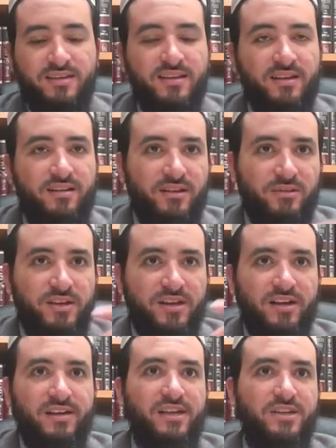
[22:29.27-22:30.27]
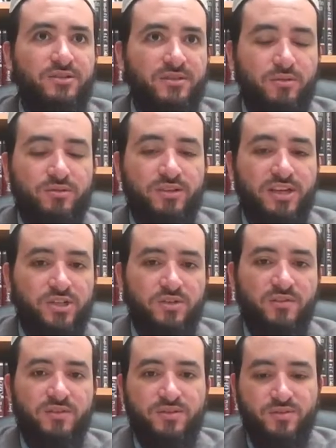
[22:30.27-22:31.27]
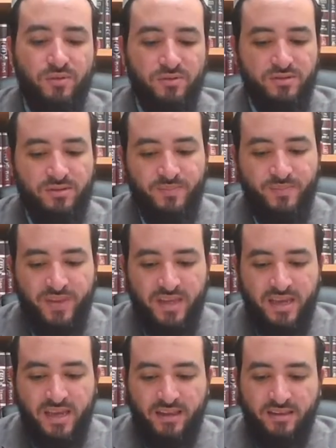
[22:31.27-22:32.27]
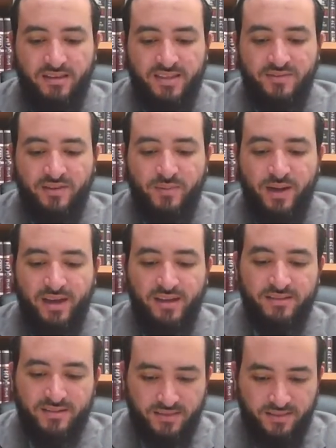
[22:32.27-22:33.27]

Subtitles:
the reincarnation, the rotation of the souls. The Sefer Bahir